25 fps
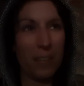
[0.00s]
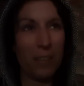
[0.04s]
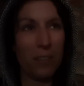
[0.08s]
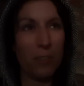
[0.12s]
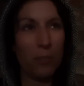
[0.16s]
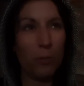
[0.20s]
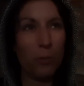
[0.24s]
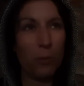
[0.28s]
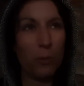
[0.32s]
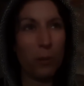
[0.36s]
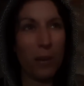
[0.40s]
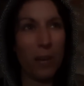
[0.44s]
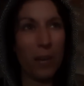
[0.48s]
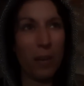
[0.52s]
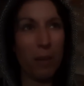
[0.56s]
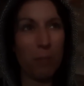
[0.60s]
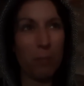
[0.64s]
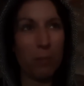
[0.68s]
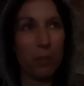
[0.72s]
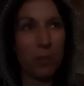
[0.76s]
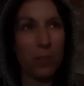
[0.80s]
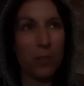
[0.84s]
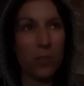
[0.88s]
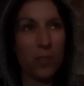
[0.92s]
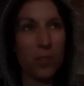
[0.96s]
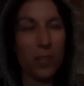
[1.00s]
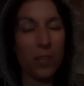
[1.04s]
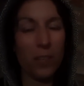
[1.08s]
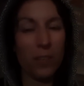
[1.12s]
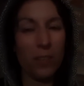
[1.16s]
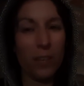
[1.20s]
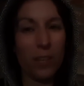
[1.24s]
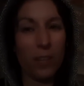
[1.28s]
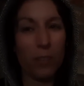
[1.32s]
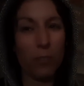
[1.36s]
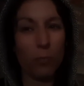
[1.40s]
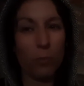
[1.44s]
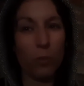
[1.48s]
new habits that
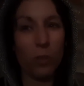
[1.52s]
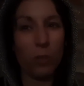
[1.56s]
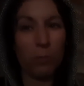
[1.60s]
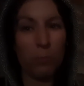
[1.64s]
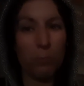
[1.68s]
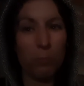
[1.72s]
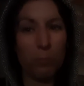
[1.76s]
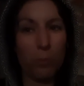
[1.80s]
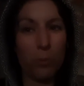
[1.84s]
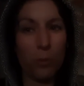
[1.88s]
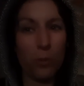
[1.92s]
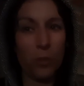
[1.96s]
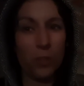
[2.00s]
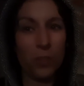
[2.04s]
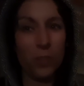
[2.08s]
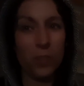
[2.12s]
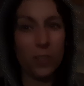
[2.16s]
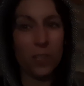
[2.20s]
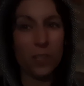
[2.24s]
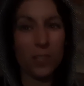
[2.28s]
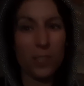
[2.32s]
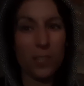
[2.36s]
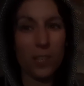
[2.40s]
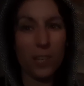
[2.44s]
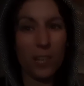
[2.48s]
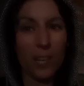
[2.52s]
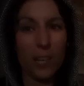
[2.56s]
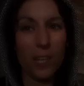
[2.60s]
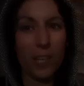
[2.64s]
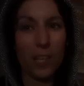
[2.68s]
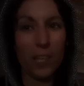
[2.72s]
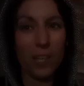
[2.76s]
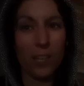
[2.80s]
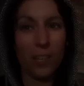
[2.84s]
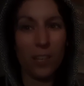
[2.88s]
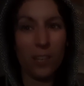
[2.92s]
at one point it's like